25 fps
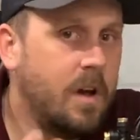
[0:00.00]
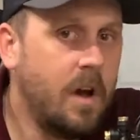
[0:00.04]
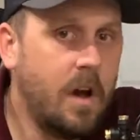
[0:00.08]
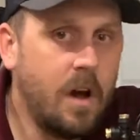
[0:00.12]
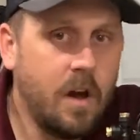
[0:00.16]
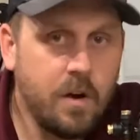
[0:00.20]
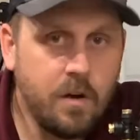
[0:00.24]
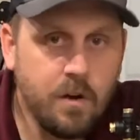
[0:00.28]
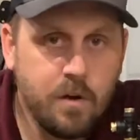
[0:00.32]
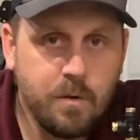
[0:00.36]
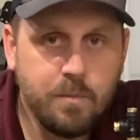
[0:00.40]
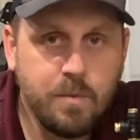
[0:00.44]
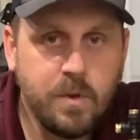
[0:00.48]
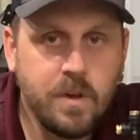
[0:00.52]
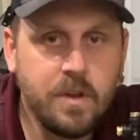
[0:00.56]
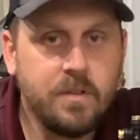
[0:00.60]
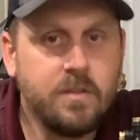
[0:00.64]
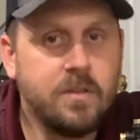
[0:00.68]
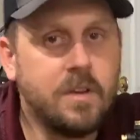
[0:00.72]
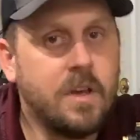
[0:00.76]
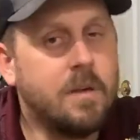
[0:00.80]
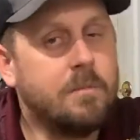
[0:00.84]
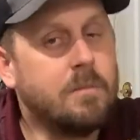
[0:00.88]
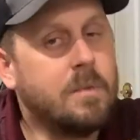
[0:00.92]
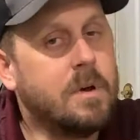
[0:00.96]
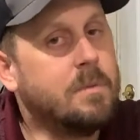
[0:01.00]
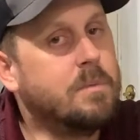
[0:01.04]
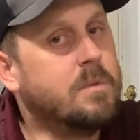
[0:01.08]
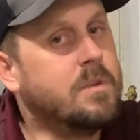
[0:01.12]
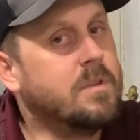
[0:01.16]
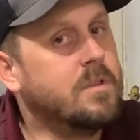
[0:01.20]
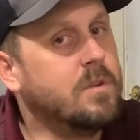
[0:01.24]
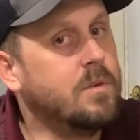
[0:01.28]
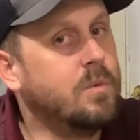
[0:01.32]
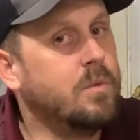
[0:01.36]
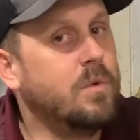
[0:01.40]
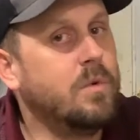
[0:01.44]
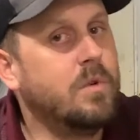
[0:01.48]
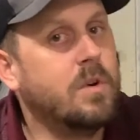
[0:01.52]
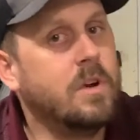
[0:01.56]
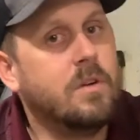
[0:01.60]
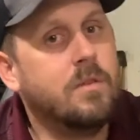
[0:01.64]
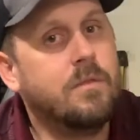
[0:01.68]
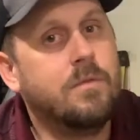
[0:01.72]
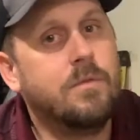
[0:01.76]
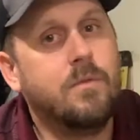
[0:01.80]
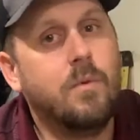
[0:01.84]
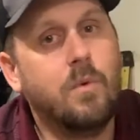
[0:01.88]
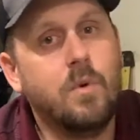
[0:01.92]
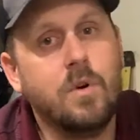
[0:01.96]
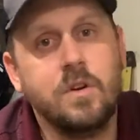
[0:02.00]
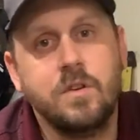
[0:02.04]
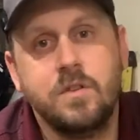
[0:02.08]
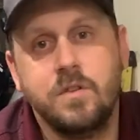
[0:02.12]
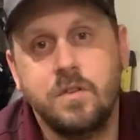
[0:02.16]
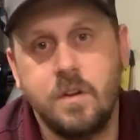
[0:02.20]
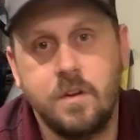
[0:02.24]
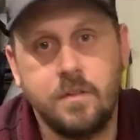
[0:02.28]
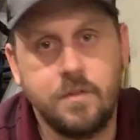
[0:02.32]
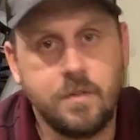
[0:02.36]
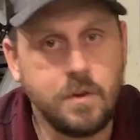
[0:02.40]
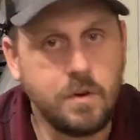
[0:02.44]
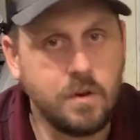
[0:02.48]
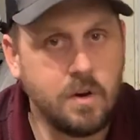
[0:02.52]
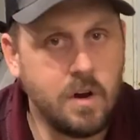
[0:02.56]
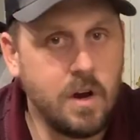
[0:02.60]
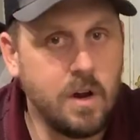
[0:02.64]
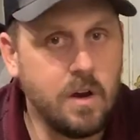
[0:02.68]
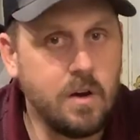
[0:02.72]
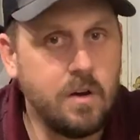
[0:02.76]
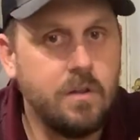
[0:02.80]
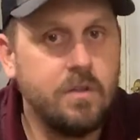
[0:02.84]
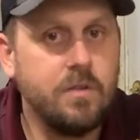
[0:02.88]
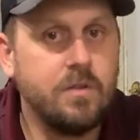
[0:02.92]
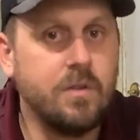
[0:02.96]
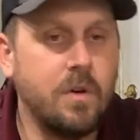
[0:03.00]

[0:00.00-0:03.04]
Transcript: 100 psi might be somewhere around 4 inches off the ground.